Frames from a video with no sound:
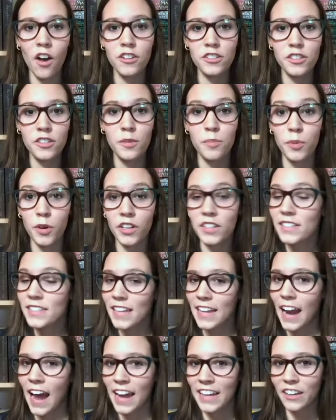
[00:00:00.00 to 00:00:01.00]
onto the books
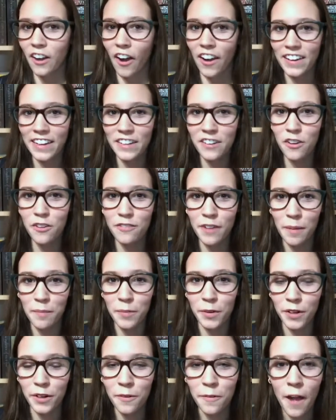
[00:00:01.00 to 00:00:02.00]
that I got in
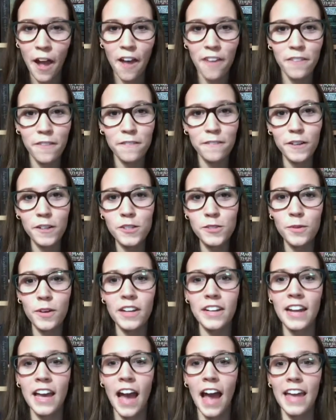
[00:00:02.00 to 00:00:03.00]
November. The first
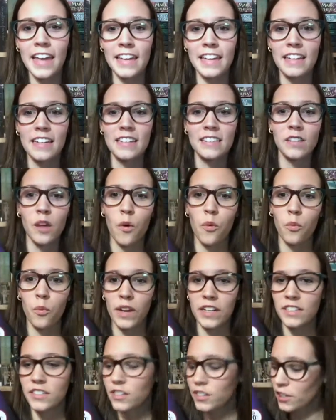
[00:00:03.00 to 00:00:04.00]
one is
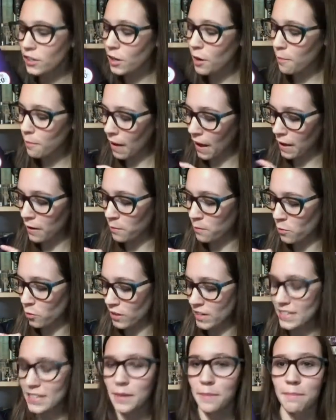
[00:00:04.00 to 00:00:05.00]
Winter by
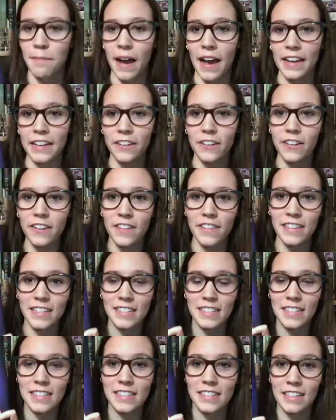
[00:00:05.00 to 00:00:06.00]
Marissa Meyer. This
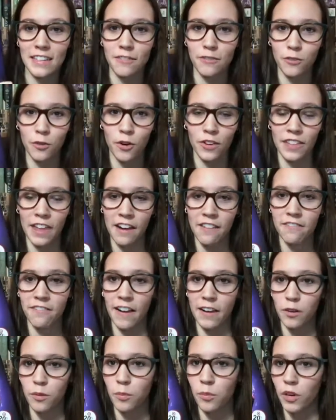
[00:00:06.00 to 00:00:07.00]
is the 4th and
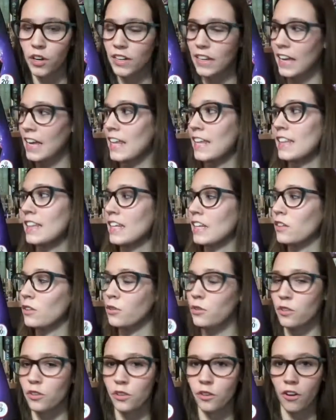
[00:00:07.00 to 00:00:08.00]
final book in the
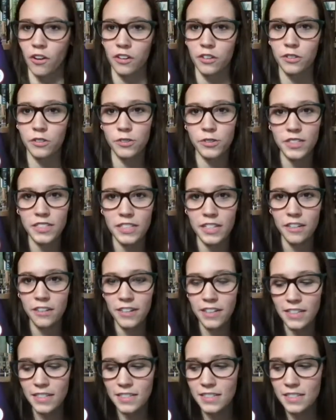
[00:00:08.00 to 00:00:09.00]
Lunar Chronicles
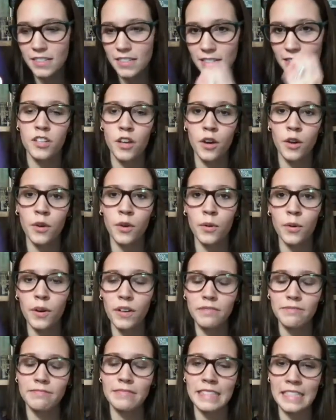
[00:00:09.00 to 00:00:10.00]
series. So
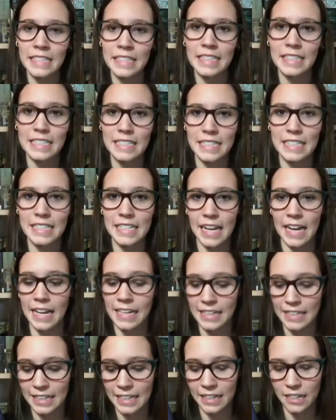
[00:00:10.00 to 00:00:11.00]
needless to say, I
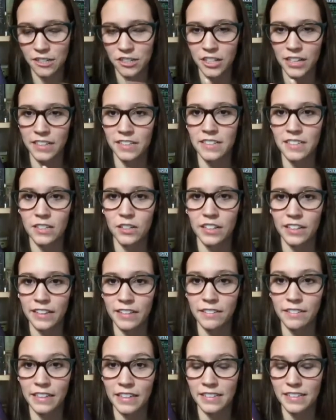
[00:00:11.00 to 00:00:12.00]
didn't get a chance to
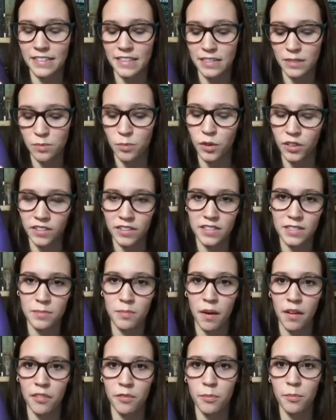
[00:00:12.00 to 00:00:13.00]
get to this book this
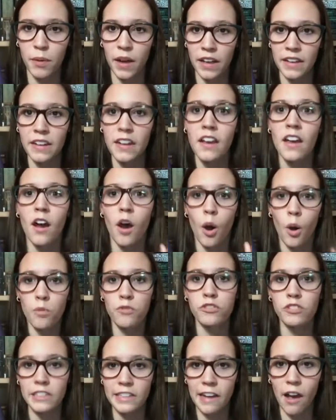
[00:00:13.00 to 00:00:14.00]
month, but
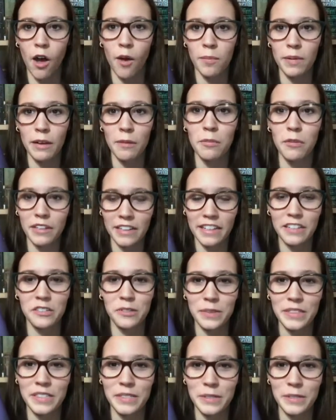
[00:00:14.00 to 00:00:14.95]
hopefully I'll be able to get to it